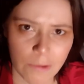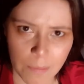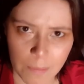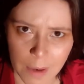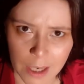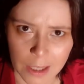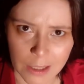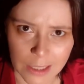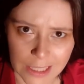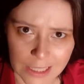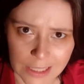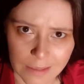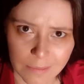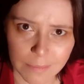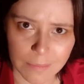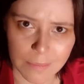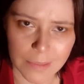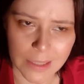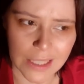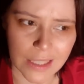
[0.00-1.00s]
repugnant
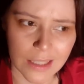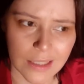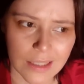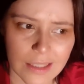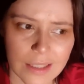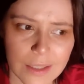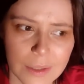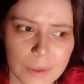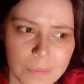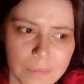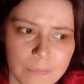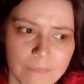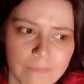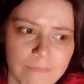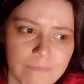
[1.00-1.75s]
because